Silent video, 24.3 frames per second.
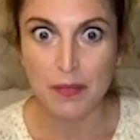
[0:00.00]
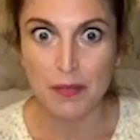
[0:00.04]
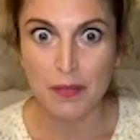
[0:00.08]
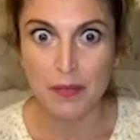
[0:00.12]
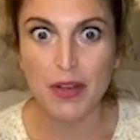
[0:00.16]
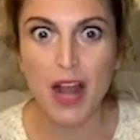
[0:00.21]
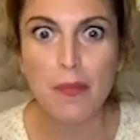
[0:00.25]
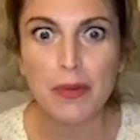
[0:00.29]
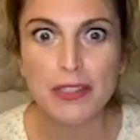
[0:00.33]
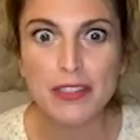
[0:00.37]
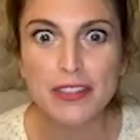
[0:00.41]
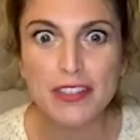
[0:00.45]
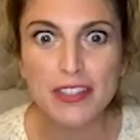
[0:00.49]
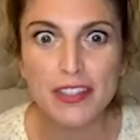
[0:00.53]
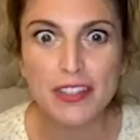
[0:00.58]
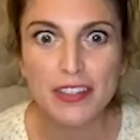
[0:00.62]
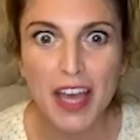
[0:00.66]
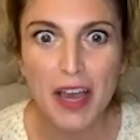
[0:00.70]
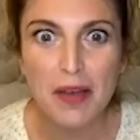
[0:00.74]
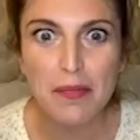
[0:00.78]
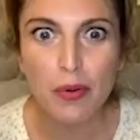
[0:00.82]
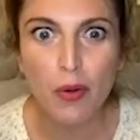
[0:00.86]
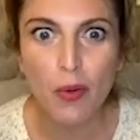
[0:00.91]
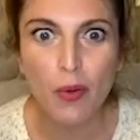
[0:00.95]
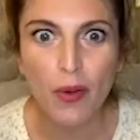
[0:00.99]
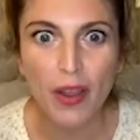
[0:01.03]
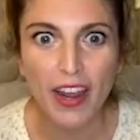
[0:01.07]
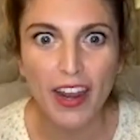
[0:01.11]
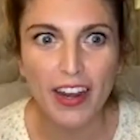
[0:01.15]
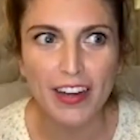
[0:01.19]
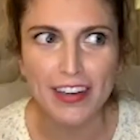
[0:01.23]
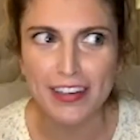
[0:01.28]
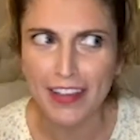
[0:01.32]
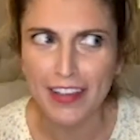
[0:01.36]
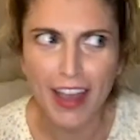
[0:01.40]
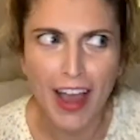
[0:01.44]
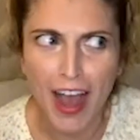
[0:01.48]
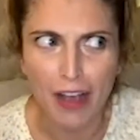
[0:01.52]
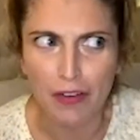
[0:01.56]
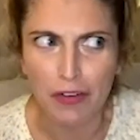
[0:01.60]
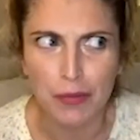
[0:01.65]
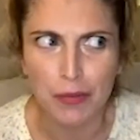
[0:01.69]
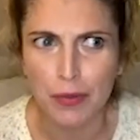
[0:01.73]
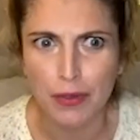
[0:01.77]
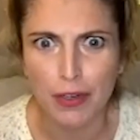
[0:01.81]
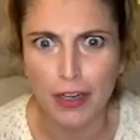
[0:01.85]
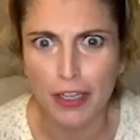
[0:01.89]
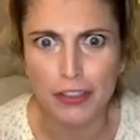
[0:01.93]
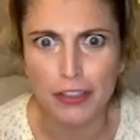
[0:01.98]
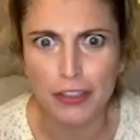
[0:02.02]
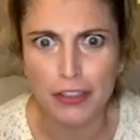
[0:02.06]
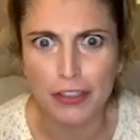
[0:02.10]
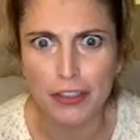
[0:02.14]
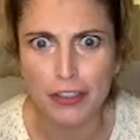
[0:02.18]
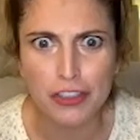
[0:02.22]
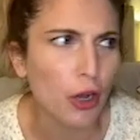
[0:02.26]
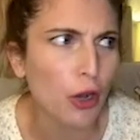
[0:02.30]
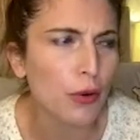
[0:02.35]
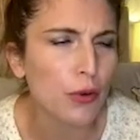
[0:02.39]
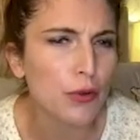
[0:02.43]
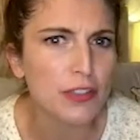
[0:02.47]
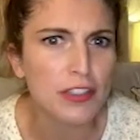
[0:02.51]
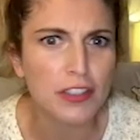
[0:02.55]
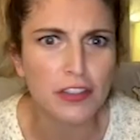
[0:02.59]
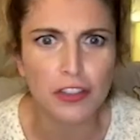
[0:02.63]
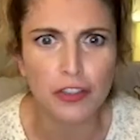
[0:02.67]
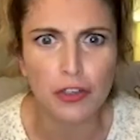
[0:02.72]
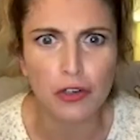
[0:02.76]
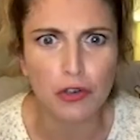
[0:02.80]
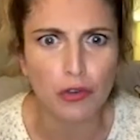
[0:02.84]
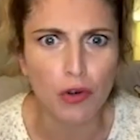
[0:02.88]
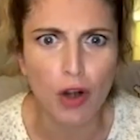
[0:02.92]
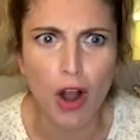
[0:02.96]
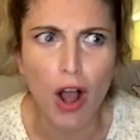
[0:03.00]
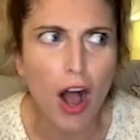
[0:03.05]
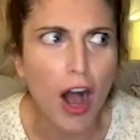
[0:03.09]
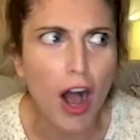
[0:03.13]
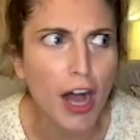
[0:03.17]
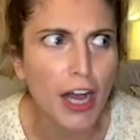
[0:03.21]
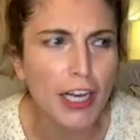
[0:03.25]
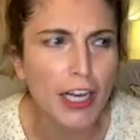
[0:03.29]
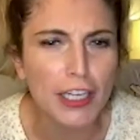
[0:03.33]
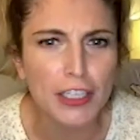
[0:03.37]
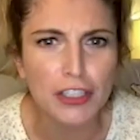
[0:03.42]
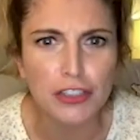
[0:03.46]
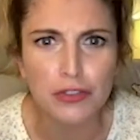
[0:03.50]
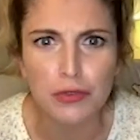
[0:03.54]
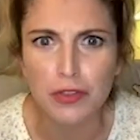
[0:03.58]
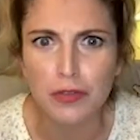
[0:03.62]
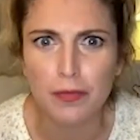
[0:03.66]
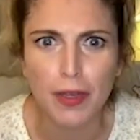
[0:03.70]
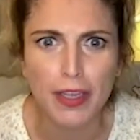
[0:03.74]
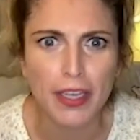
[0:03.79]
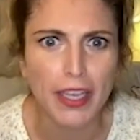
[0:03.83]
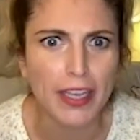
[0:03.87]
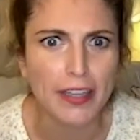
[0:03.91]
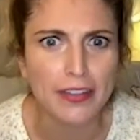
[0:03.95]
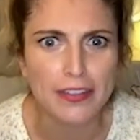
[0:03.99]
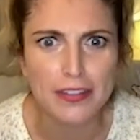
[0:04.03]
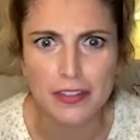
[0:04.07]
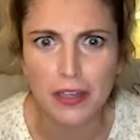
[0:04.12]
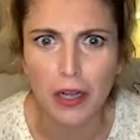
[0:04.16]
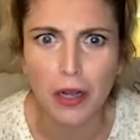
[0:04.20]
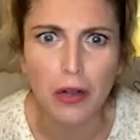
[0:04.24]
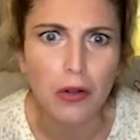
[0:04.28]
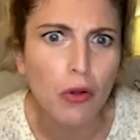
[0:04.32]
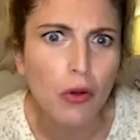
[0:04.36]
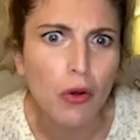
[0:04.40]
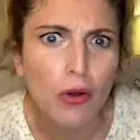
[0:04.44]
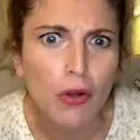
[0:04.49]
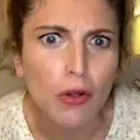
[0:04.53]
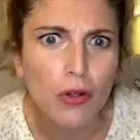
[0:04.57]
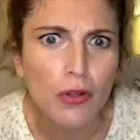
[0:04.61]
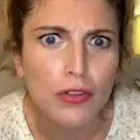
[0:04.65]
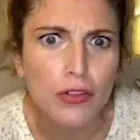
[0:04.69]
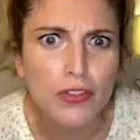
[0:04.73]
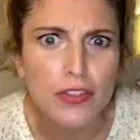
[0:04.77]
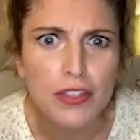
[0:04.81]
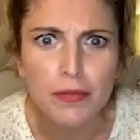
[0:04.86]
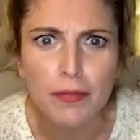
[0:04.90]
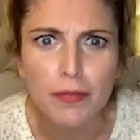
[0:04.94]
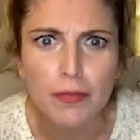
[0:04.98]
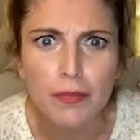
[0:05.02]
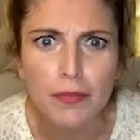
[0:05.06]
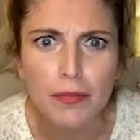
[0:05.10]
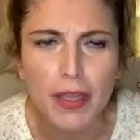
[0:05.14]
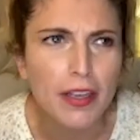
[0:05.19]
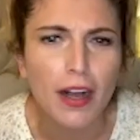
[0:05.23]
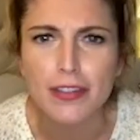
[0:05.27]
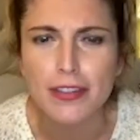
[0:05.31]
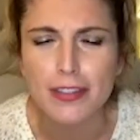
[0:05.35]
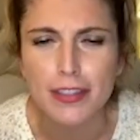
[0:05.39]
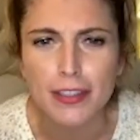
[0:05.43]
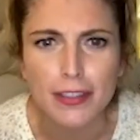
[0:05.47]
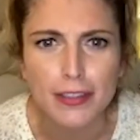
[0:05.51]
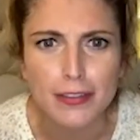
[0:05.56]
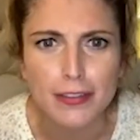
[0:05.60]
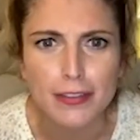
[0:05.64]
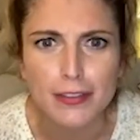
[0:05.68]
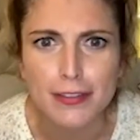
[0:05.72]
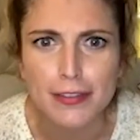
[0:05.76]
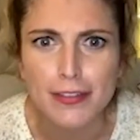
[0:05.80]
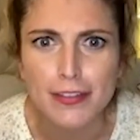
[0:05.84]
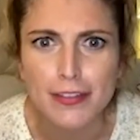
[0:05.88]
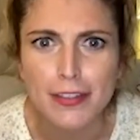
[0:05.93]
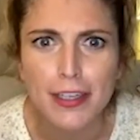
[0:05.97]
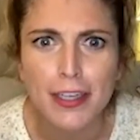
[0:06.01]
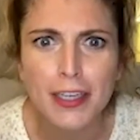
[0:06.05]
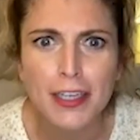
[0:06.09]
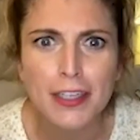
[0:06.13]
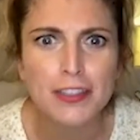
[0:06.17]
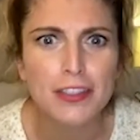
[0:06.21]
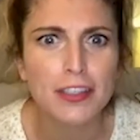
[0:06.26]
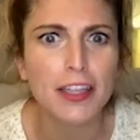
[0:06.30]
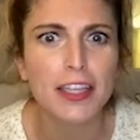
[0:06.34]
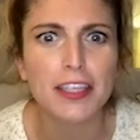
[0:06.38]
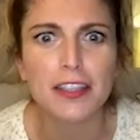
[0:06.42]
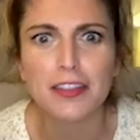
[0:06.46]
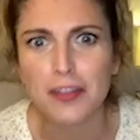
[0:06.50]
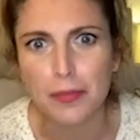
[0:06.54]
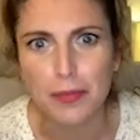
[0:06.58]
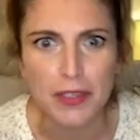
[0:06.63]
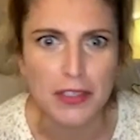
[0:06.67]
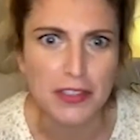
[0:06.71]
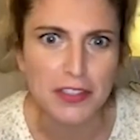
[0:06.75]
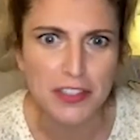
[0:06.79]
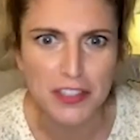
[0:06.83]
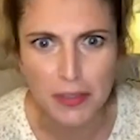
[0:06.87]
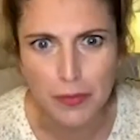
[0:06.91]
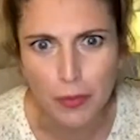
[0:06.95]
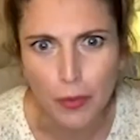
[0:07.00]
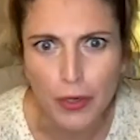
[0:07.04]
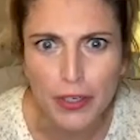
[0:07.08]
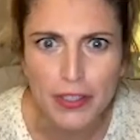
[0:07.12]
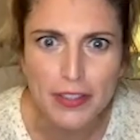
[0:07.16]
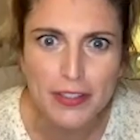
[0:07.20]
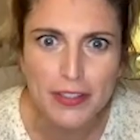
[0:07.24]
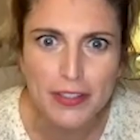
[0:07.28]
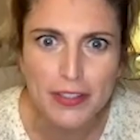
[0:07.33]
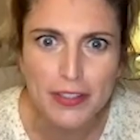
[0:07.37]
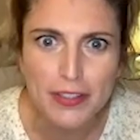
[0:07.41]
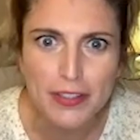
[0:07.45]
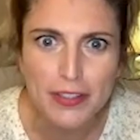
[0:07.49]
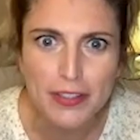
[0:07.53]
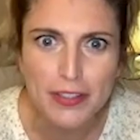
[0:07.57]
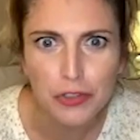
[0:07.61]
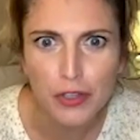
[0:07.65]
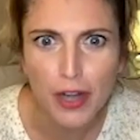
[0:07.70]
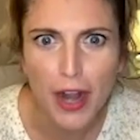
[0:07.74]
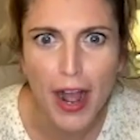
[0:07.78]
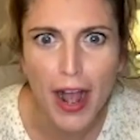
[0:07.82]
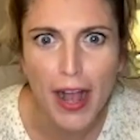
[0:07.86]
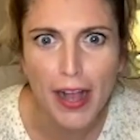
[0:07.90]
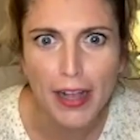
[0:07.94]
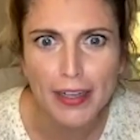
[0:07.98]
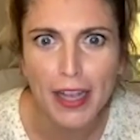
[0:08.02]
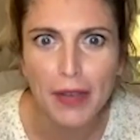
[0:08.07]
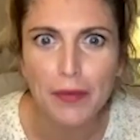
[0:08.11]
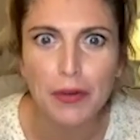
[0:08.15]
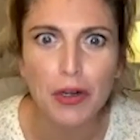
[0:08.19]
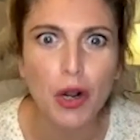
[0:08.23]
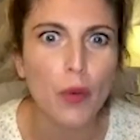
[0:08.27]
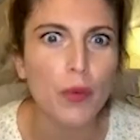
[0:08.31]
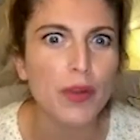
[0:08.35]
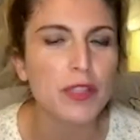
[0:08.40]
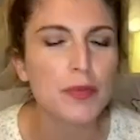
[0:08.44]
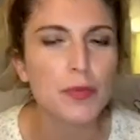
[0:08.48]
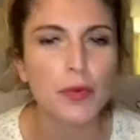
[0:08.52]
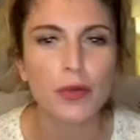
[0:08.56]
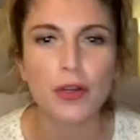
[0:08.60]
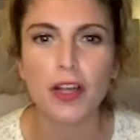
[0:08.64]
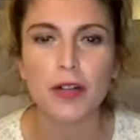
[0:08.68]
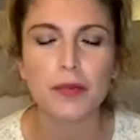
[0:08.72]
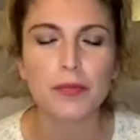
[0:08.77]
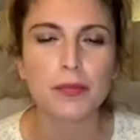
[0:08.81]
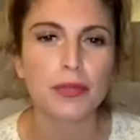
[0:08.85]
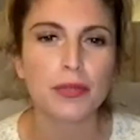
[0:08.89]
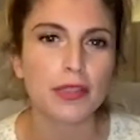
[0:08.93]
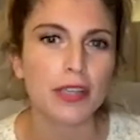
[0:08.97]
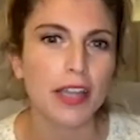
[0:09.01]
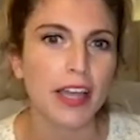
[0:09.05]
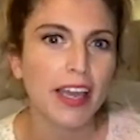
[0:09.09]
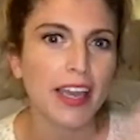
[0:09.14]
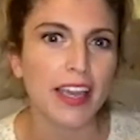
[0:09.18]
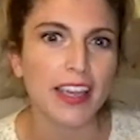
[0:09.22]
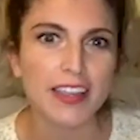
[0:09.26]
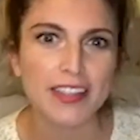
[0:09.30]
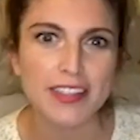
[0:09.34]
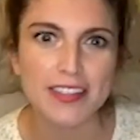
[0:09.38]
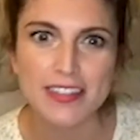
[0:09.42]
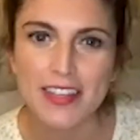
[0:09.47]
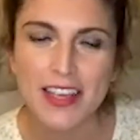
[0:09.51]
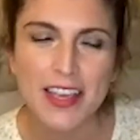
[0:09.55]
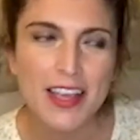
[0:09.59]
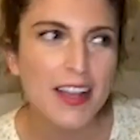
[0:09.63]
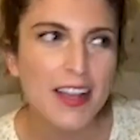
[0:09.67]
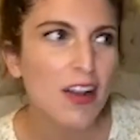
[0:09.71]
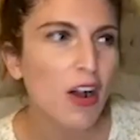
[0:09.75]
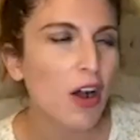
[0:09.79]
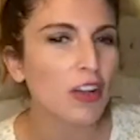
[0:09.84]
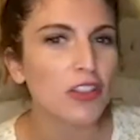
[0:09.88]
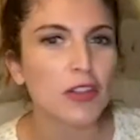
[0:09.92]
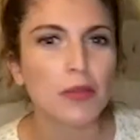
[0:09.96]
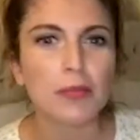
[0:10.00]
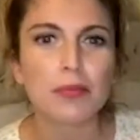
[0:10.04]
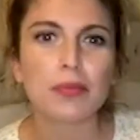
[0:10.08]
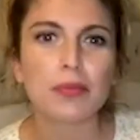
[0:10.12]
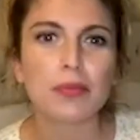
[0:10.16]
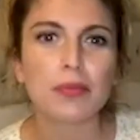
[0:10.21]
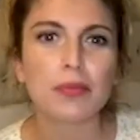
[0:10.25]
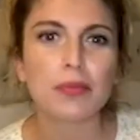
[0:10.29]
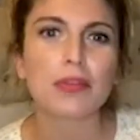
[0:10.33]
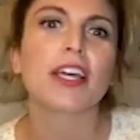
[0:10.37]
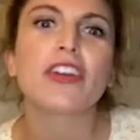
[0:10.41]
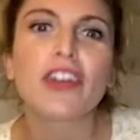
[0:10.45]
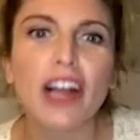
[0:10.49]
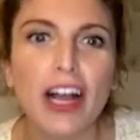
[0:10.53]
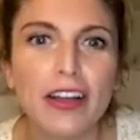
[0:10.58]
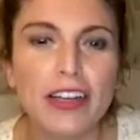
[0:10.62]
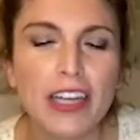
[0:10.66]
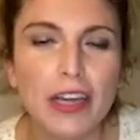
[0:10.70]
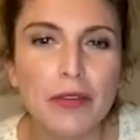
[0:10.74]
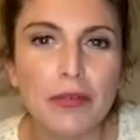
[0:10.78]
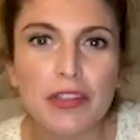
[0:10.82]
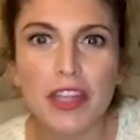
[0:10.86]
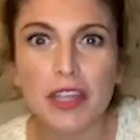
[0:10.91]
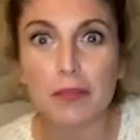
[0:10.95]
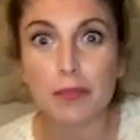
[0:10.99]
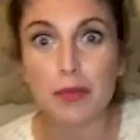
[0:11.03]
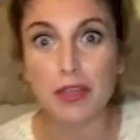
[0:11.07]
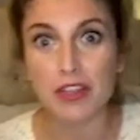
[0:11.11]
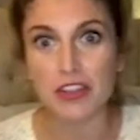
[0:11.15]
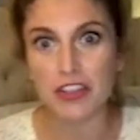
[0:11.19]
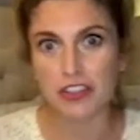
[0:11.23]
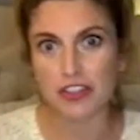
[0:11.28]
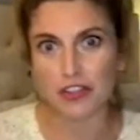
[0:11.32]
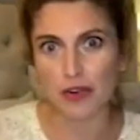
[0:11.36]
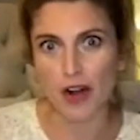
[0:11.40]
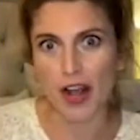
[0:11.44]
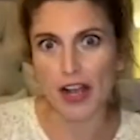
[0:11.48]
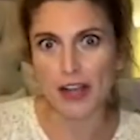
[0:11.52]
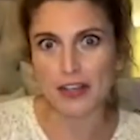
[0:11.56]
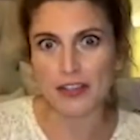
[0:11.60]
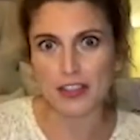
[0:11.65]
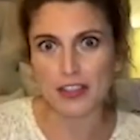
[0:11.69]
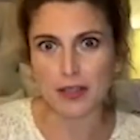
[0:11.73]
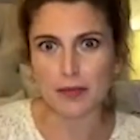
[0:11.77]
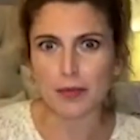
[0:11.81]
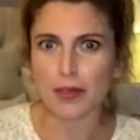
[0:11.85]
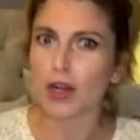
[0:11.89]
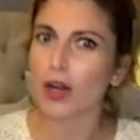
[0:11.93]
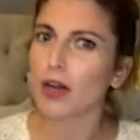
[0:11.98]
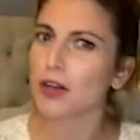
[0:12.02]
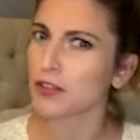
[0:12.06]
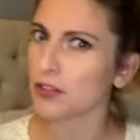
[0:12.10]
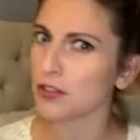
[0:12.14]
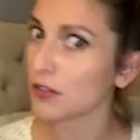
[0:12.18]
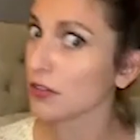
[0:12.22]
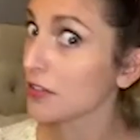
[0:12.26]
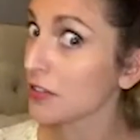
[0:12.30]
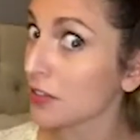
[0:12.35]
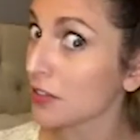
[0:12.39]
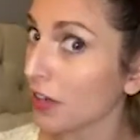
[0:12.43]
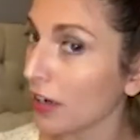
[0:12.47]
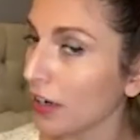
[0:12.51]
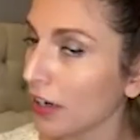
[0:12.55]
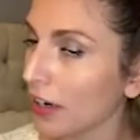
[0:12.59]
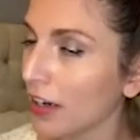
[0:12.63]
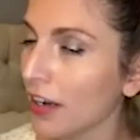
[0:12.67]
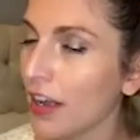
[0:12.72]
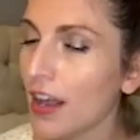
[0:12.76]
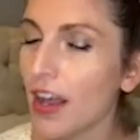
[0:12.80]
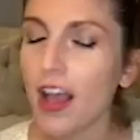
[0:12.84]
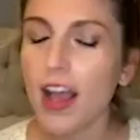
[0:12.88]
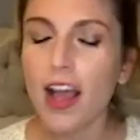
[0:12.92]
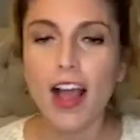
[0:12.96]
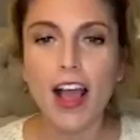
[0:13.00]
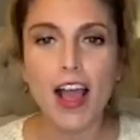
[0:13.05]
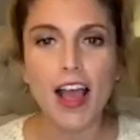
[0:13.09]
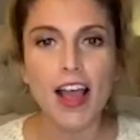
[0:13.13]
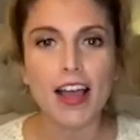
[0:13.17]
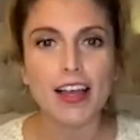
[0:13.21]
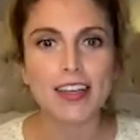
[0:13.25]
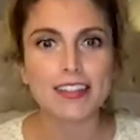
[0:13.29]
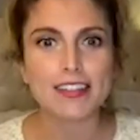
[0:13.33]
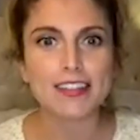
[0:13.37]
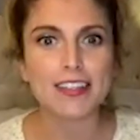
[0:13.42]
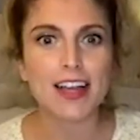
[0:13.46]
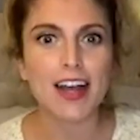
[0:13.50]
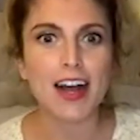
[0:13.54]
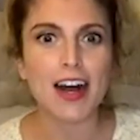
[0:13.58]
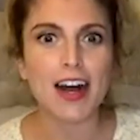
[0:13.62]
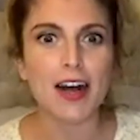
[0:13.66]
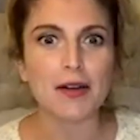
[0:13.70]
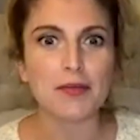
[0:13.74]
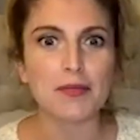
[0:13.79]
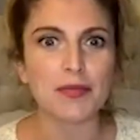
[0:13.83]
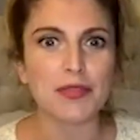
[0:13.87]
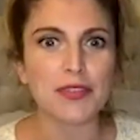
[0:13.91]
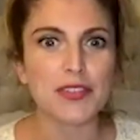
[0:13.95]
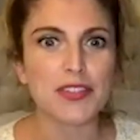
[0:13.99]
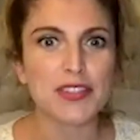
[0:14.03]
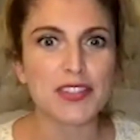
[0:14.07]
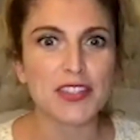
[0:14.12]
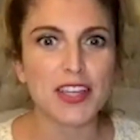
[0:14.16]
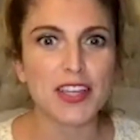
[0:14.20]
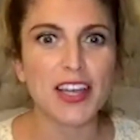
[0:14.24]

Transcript: But up until that point, yeah, I would put on shows in the garage with my aunts and uncles and my cousins to like the Beastie Boys soundtrack. I would always put on plays on the playground. I would like be the director, but also the star. And um,